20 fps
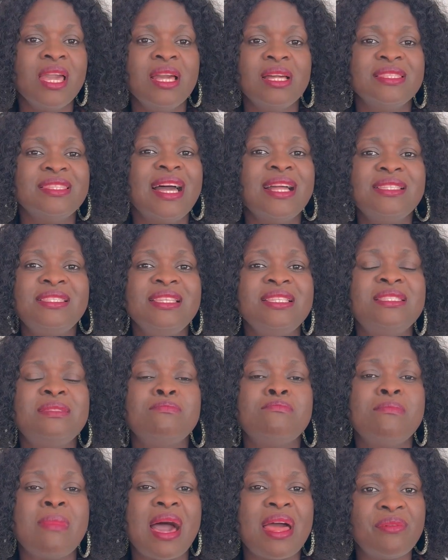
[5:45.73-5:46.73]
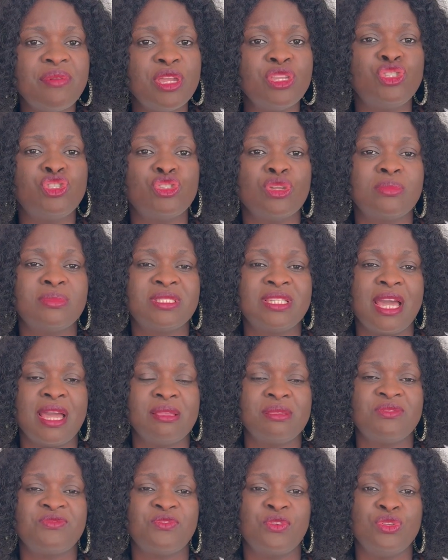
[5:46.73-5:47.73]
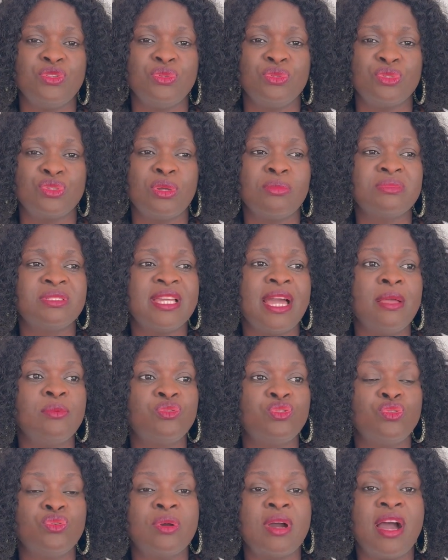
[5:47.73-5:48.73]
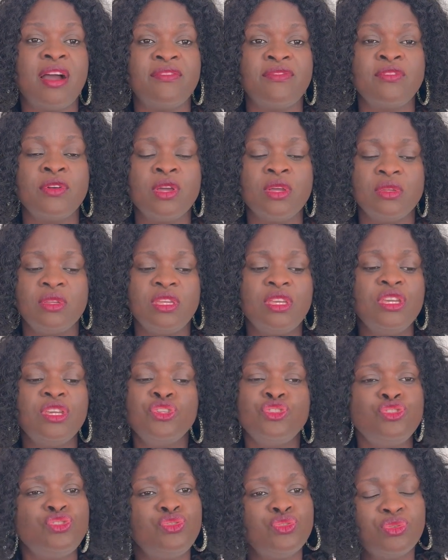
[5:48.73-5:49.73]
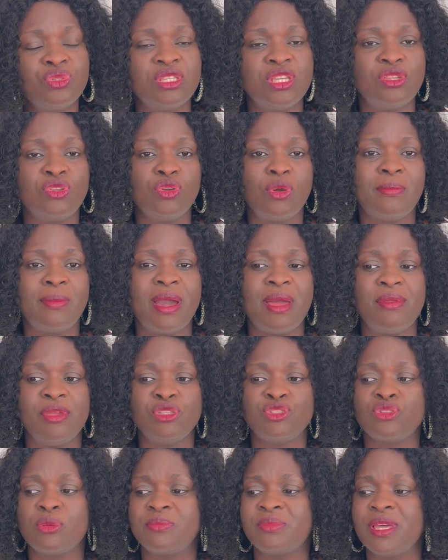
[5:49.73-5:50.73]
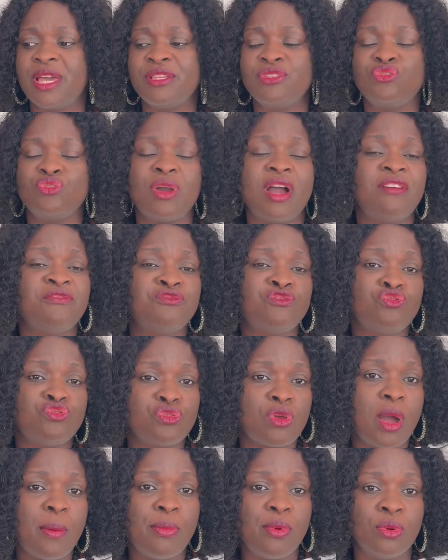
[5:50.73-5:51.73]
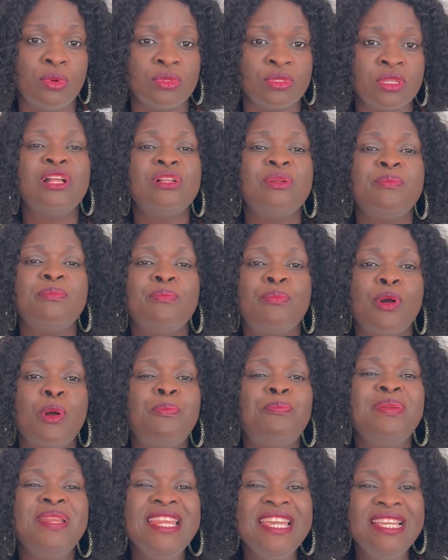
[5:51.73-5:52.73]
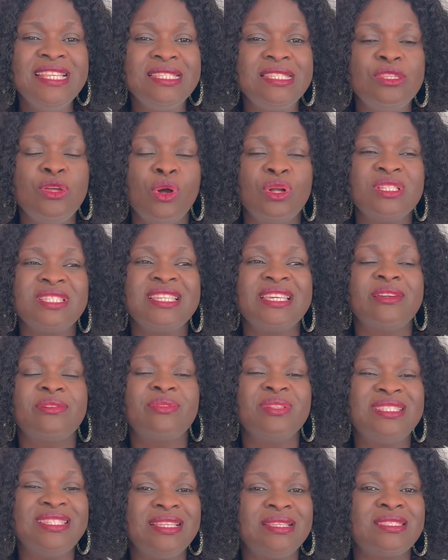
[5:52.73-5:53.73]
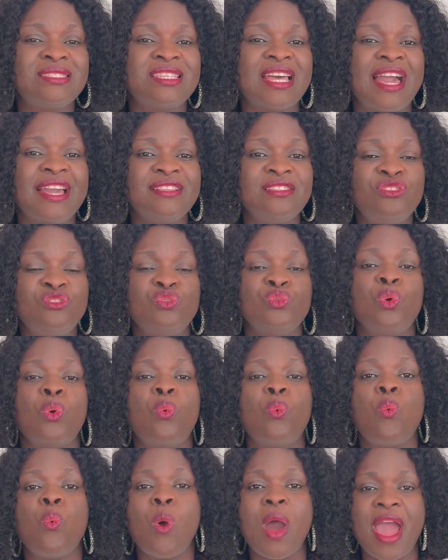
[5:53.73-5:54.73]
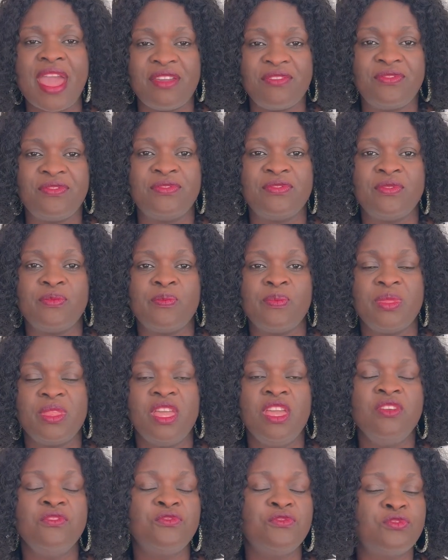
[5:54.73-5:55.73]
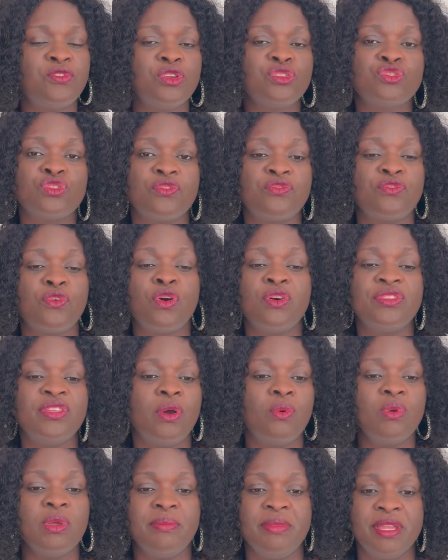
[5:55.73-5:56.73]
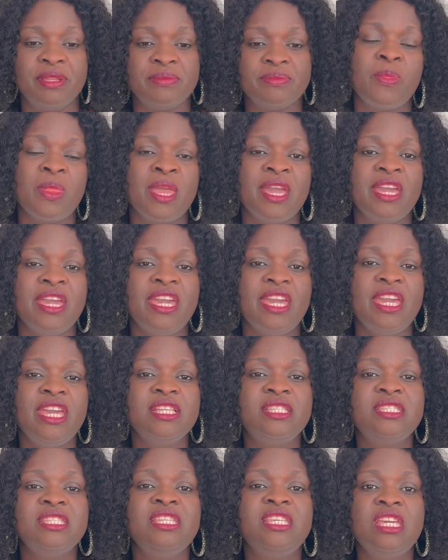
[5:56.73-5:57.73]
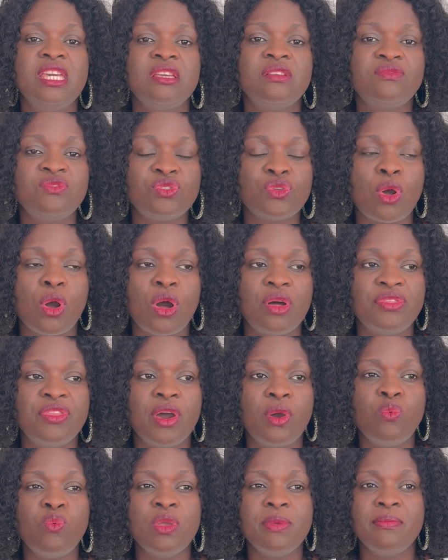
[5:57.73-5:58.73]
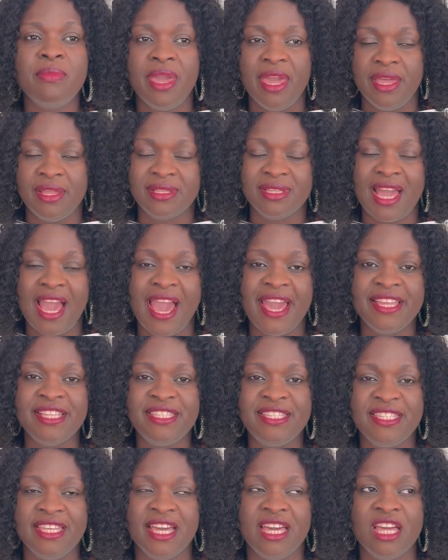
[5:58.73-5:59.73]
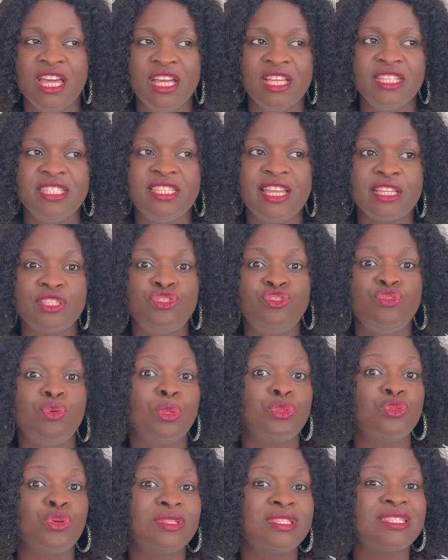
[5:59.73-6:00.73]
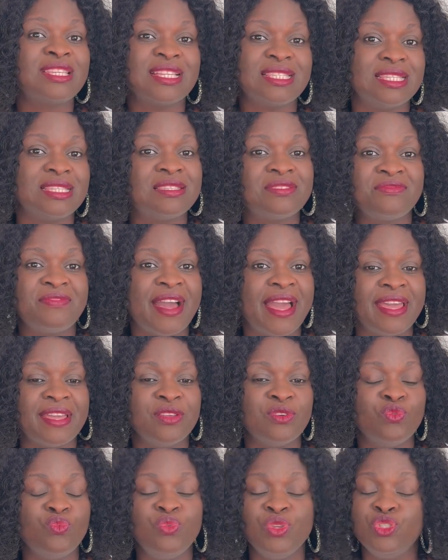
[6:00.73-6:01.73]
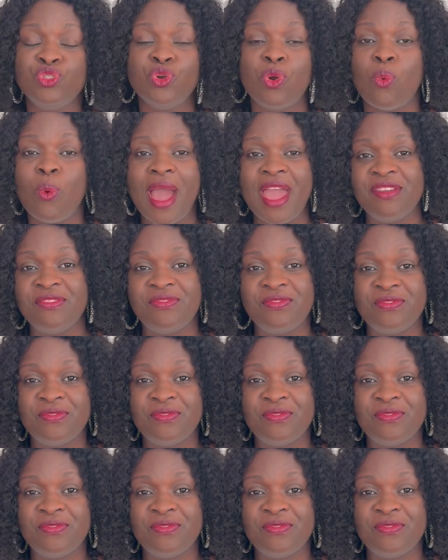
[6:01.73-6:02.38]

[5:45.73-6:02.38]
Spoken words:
That is marriage sometimes for you. Sometimes you have issues in your marriage. Sometimes you have troubles. But please don't criticize your wife in front of other women. It gives other women idea that you're not satisfied with your wife.